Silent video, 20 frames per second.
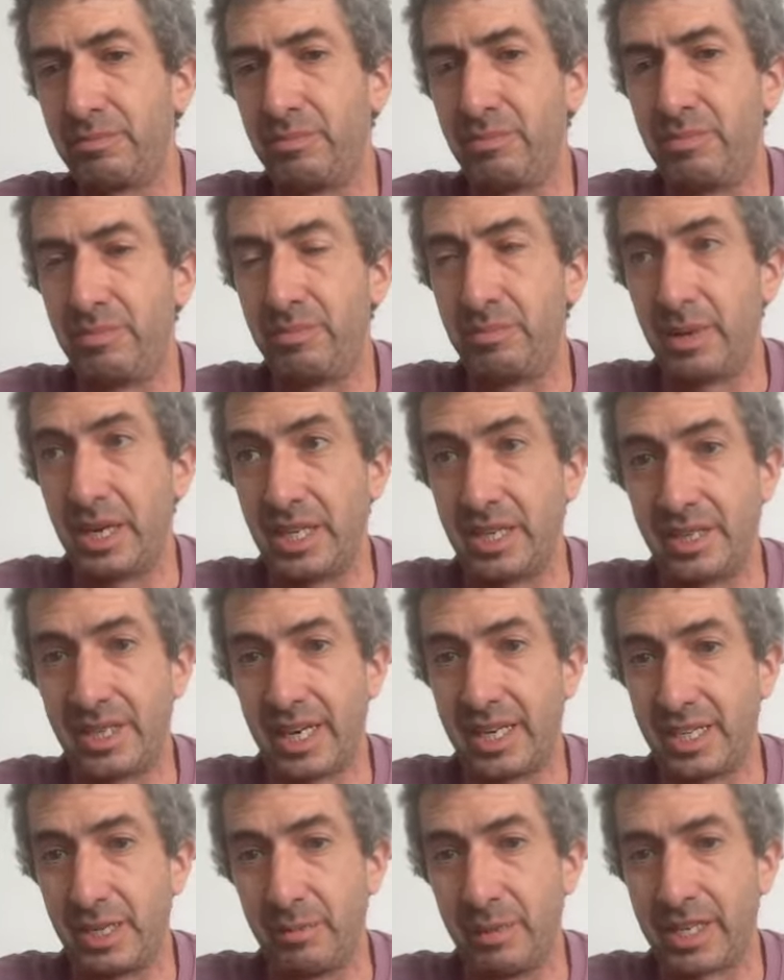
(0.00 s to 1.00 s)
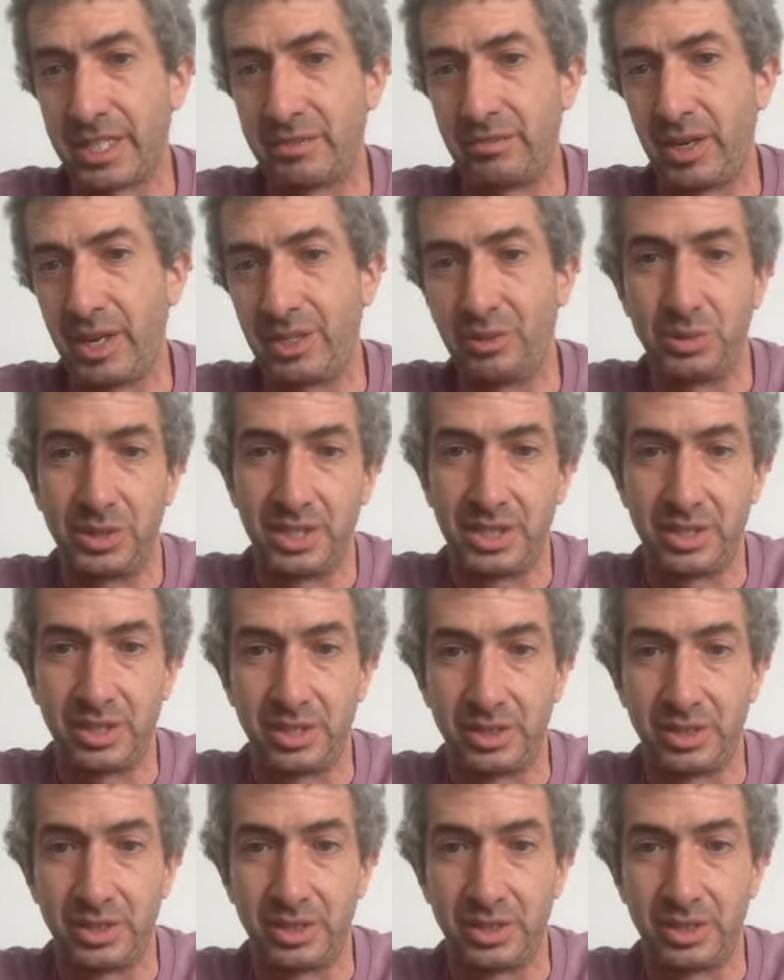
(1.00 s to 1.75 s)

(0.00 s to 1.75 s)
my .emacs file, which is on